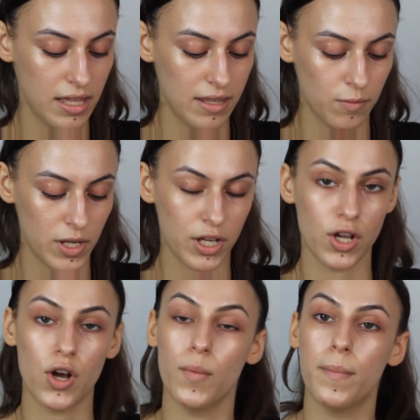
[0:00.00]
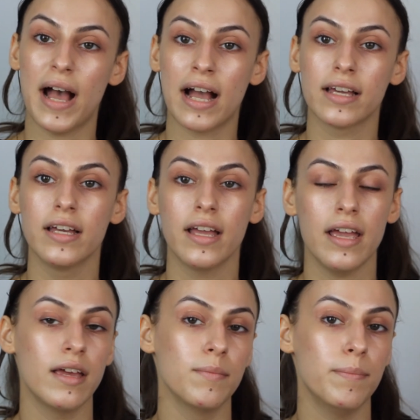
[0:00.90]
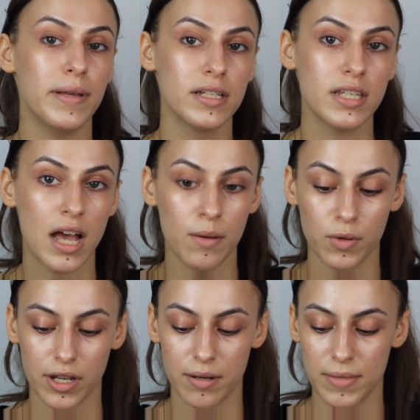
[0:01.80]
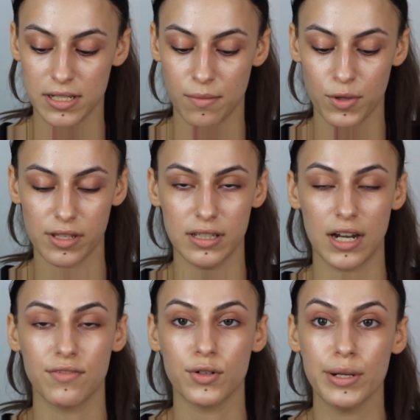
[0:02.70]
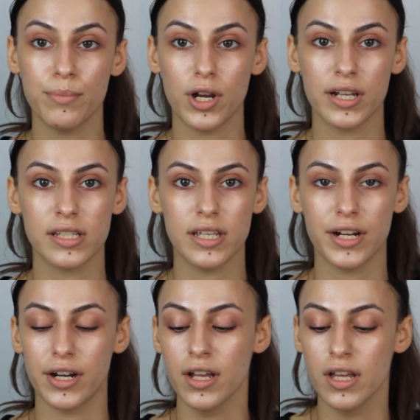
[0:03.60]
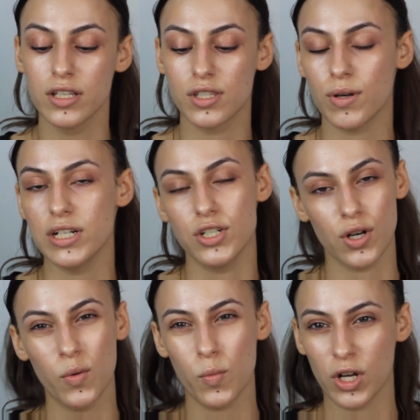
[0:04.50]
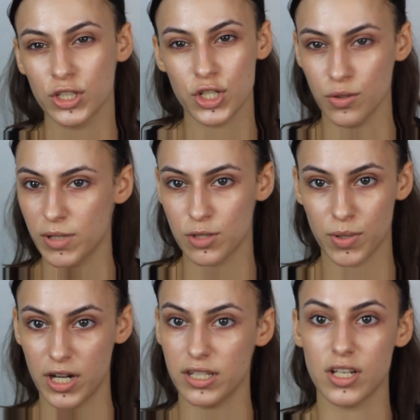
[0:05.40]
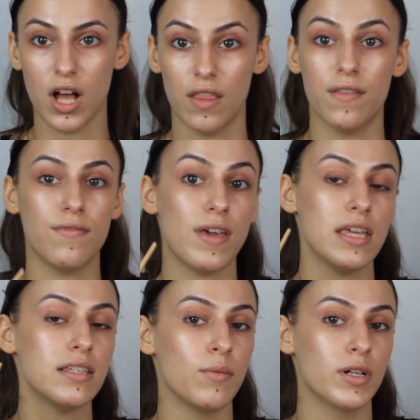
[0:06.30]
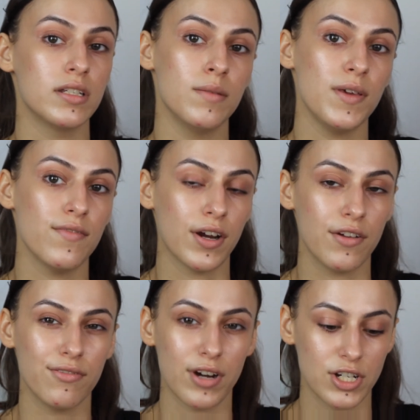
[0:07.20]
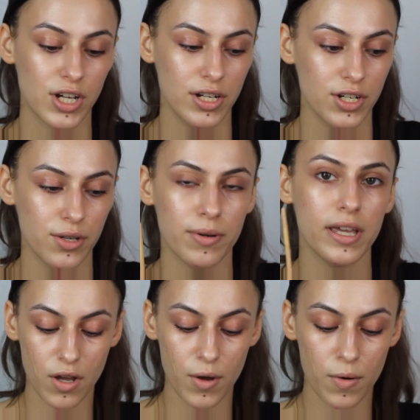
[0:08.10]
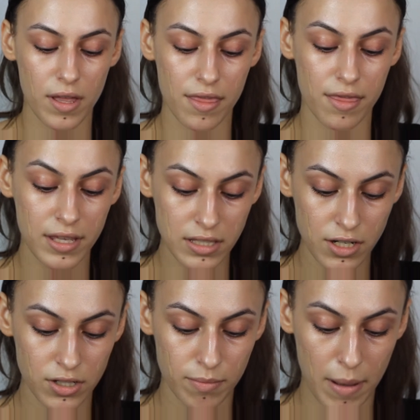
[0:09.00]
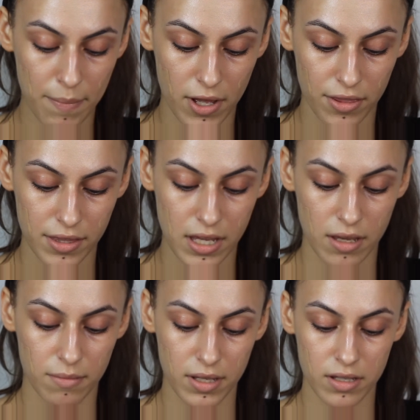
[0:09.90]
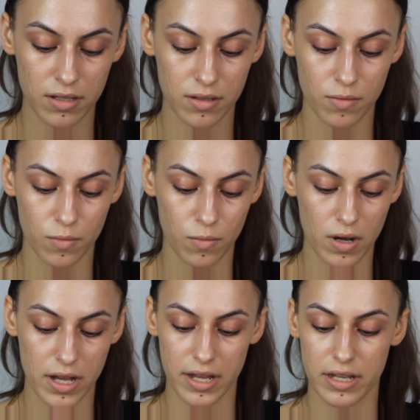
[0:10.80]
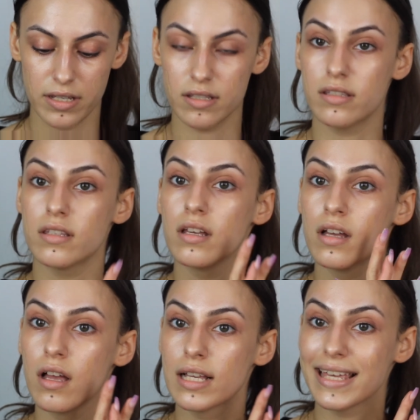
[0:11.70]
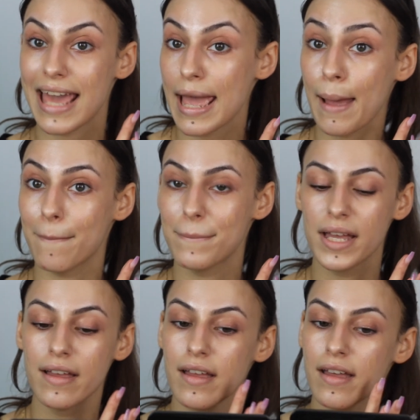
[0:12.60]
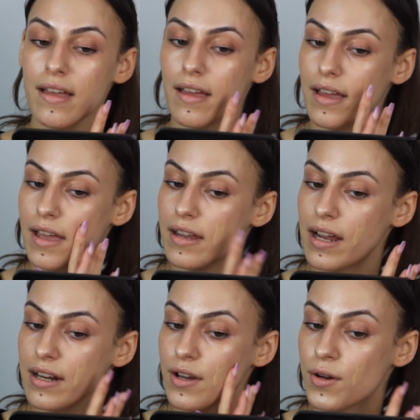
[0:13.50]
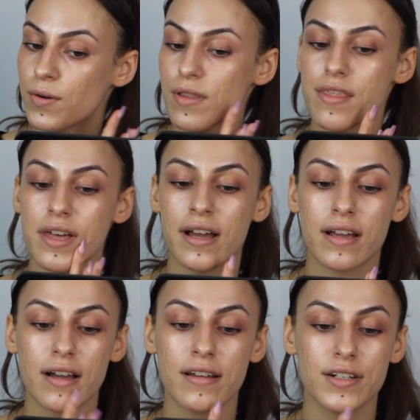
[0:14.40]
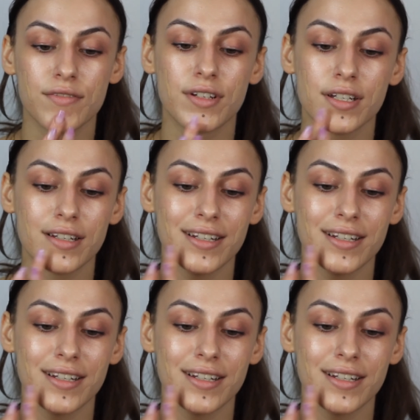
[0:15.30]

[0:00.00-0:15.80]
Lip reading: and then we can go back and build up. We're going to build up with a lot of cream products here, so I don't want too much product on the face. I want it to be very fresh and dewy. So this year's Met Ball theme was camp, and I know that kind of